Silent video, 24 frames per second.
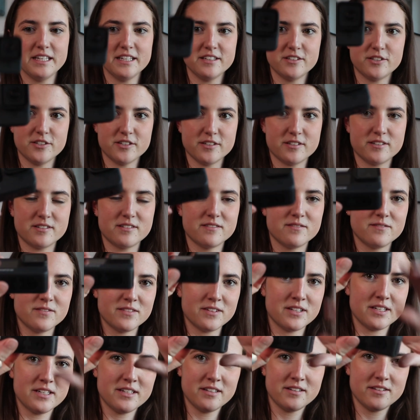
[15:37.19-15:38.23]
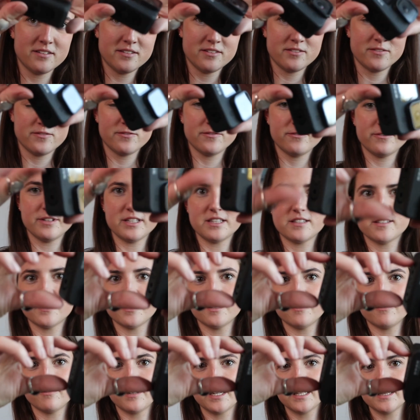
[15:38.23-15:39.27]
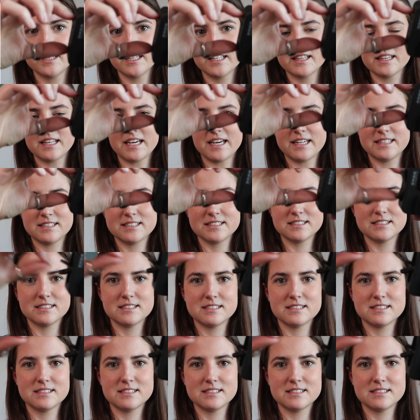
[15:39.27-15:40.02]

It just fits in right like that.